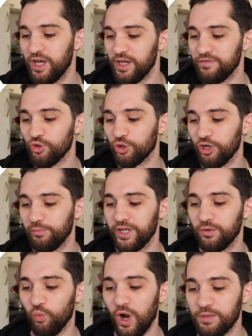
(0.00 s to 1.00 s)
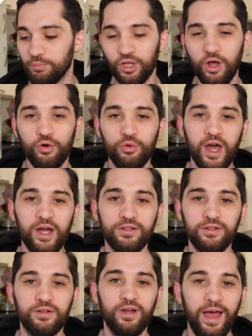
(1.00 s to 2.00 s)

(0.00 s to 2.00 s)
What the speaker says: If you're coming in way below that,